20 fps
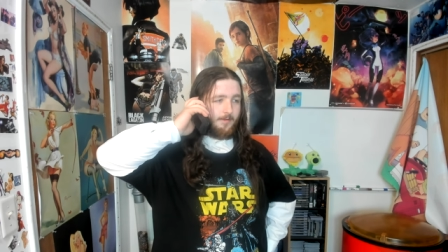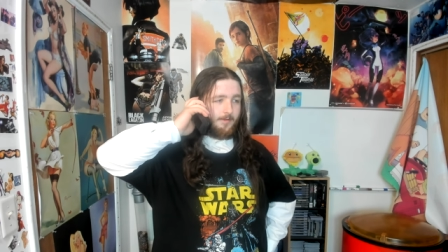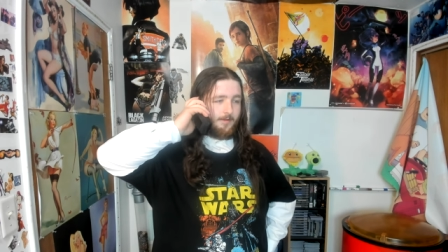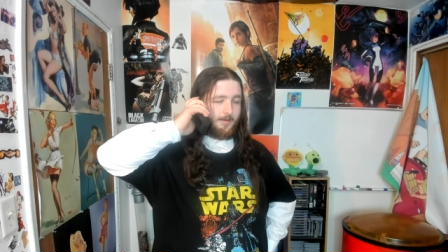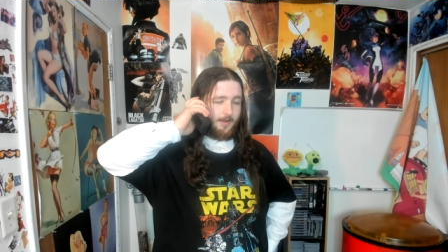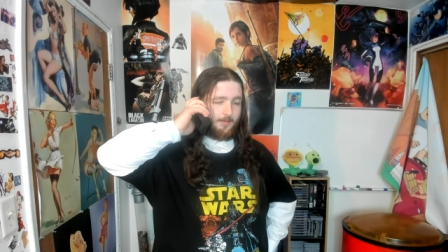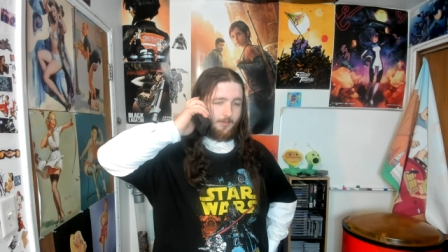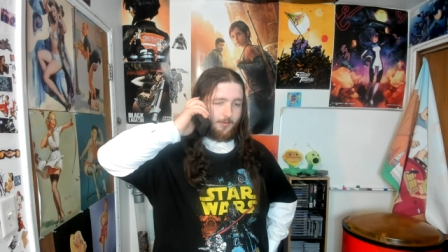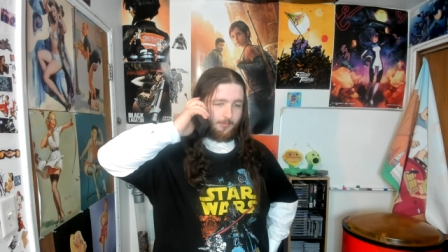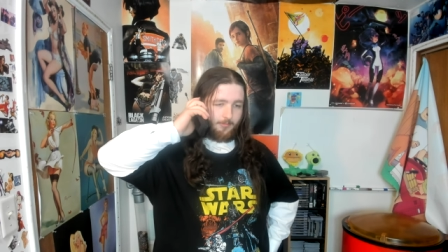
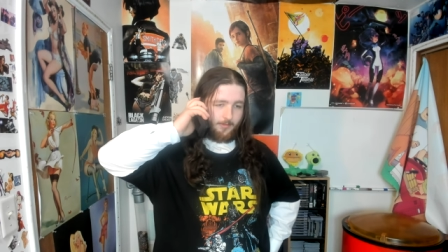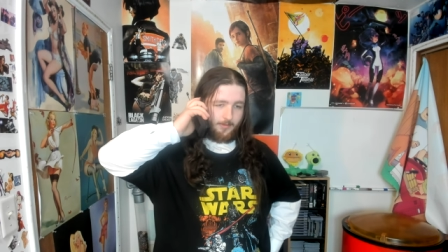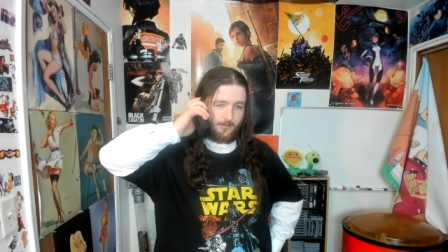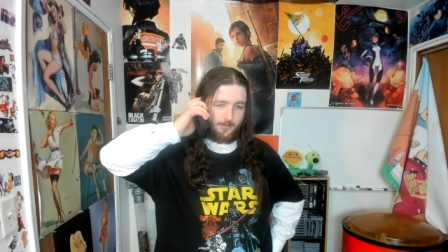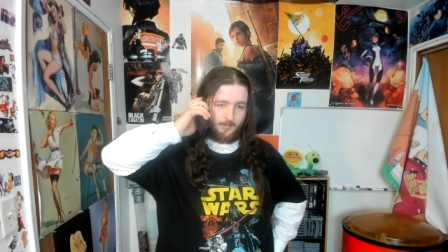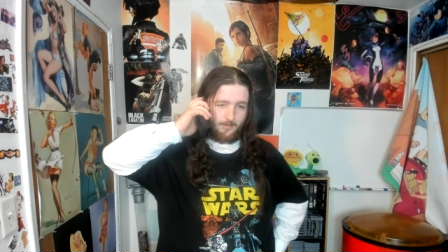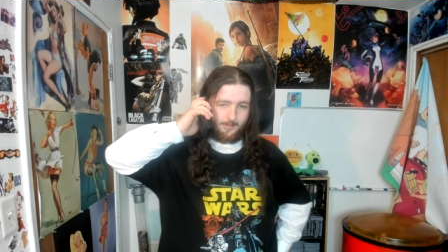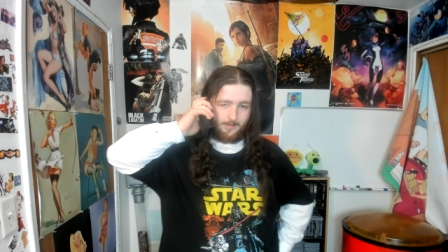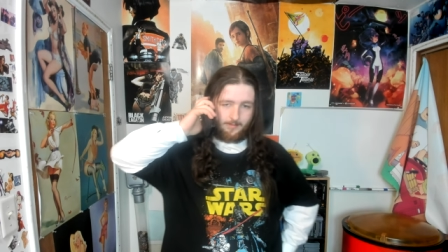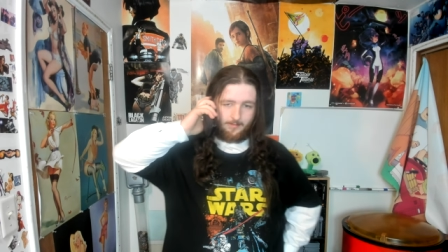You know, I want you to
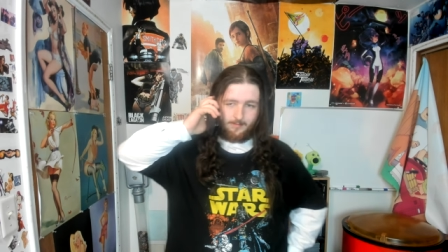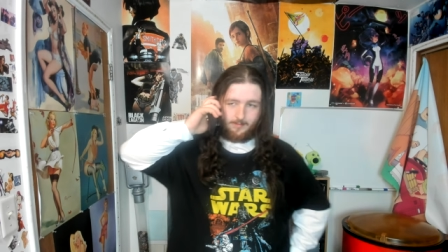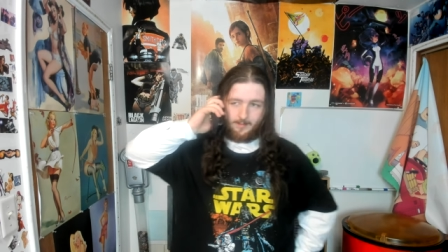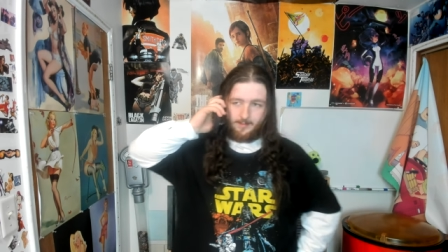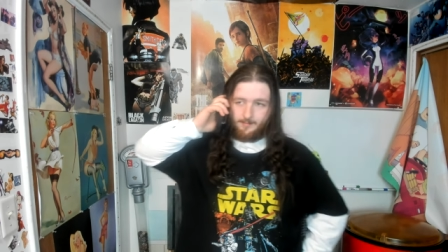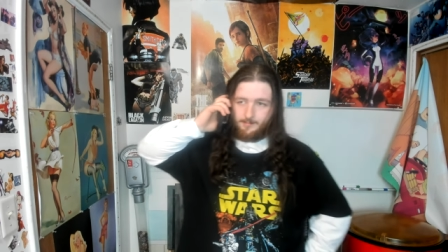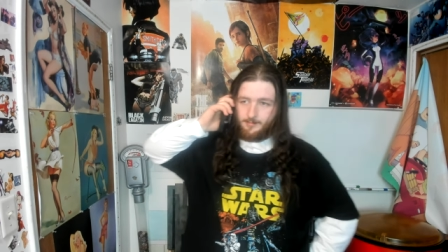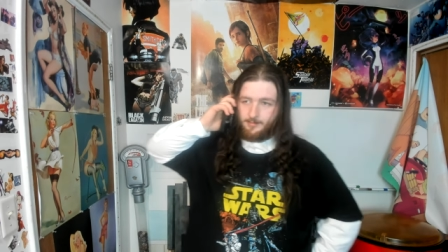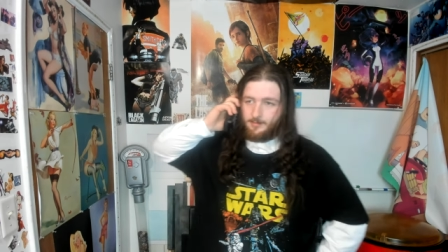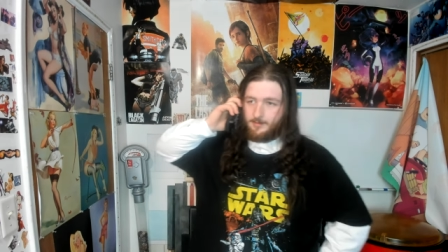know, I,
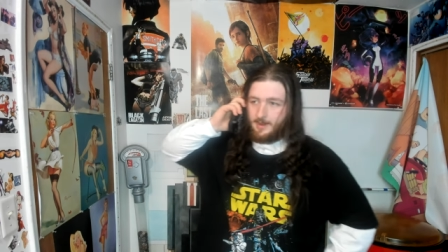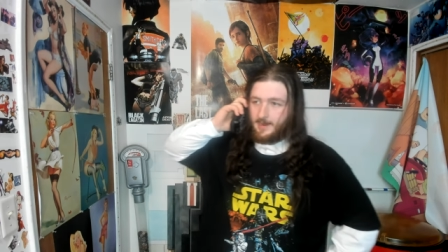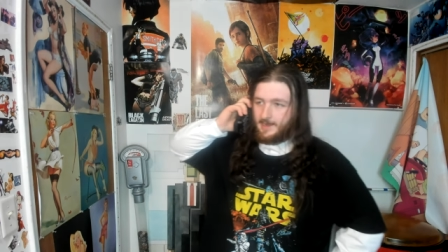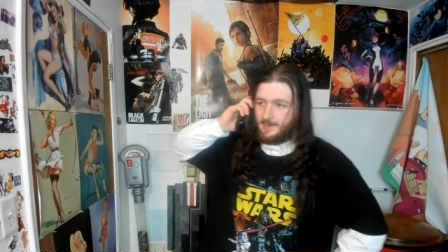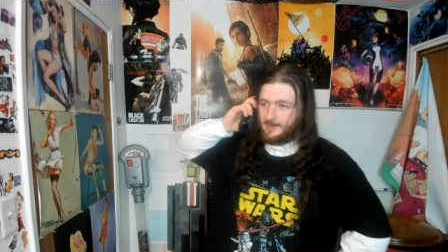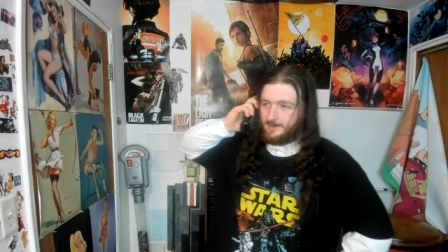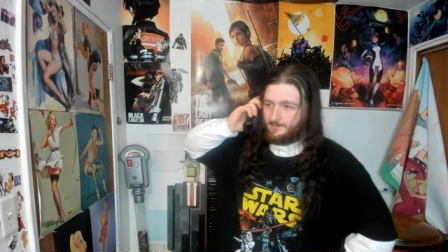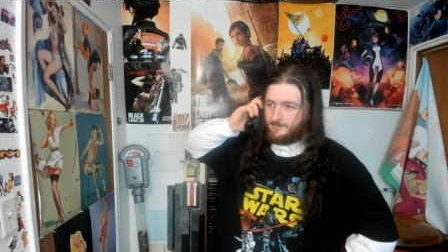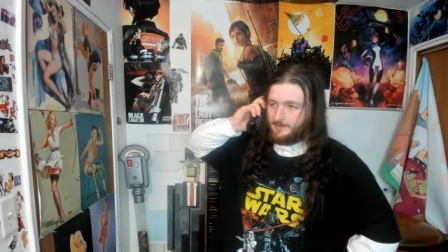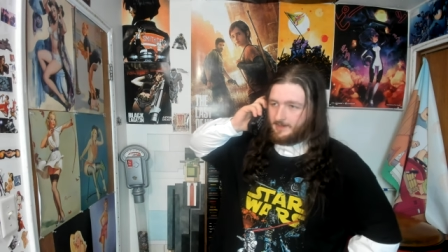I was
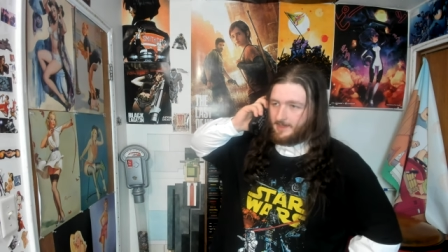tidying up the